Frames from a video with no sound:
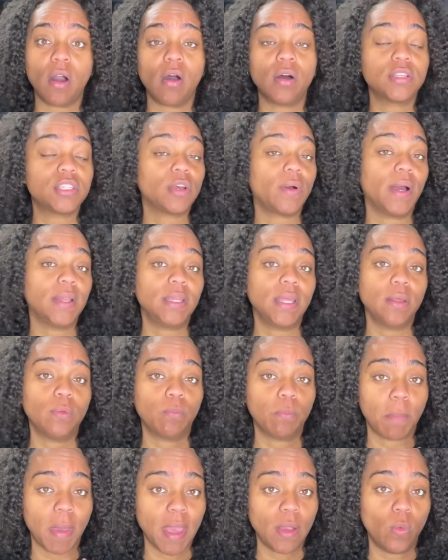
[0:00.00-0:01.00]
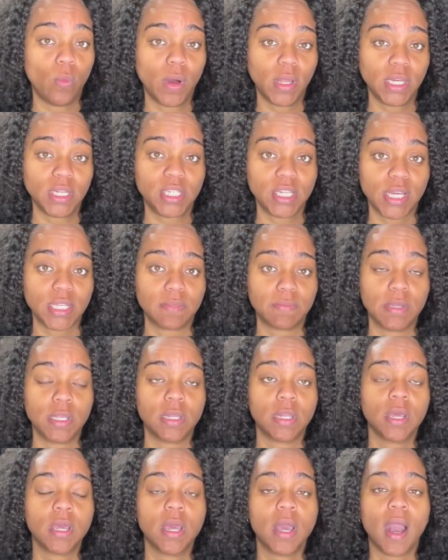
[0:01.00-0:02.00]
Also, I did make one adjustment.